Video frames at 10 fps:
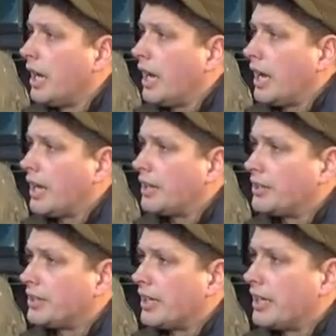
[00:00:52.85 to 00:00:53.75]

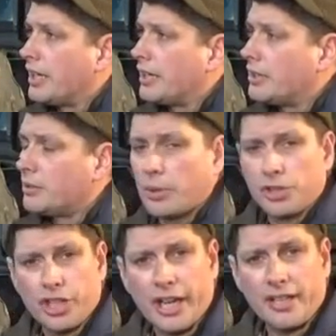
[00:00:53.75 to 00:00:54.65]
and uh,
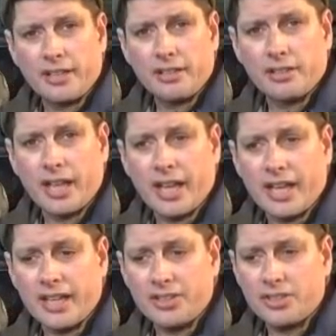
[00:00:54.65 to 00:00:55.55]
we'll check
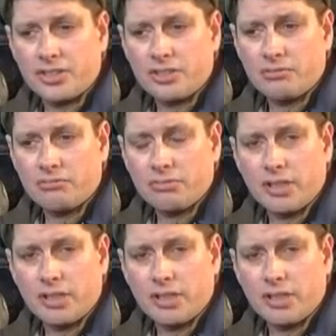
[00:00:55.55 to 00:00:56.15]
that it's